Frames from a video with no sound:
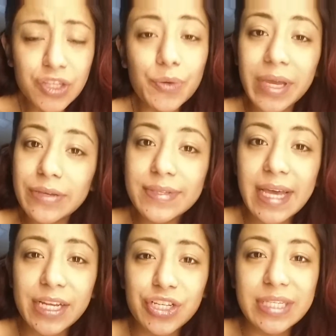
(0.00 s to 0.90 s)
So I use
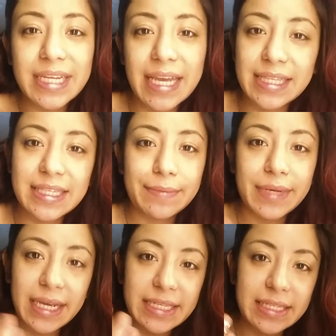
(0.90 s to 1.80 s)
that just to get
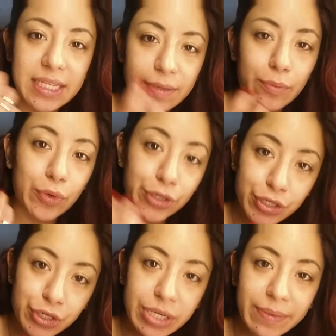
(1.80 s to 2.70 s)
some nice deep
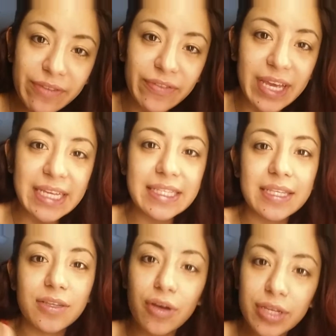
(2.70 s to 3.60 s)
moisture in my face.
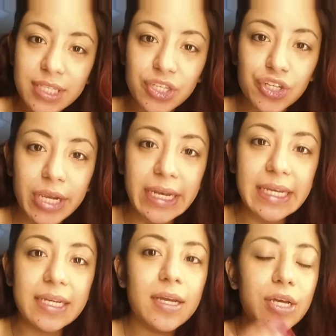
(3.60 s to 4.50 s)
It's
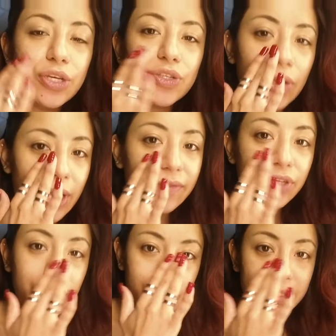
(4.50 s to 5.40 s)
concentrated, so all I have
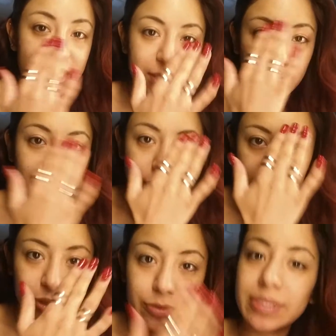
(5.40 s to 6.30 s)
to do is,
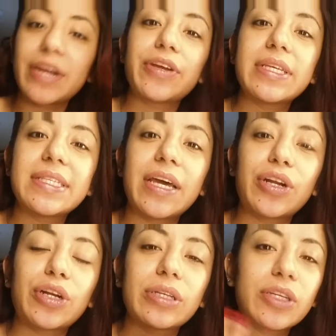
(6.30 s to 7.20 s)
especially in those areas that
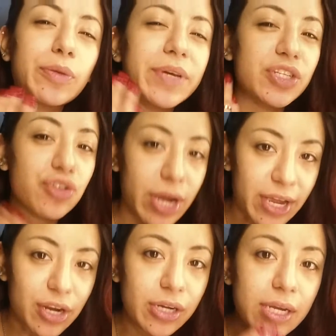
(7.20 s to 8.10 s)
are a little bit
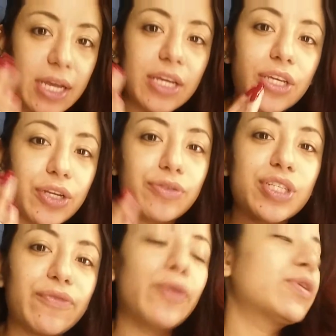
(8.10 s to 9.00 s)
drier,
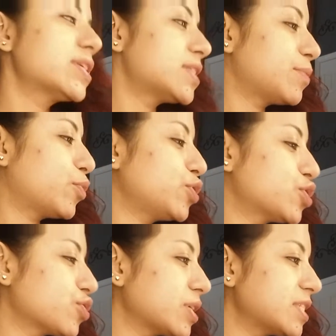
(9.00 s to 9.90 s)
just focus and
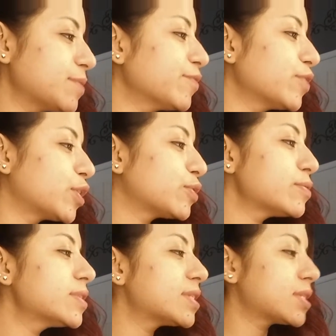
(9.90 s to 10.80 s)
moisturize some of
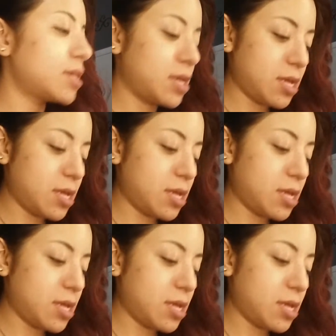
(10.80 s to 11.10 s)
those.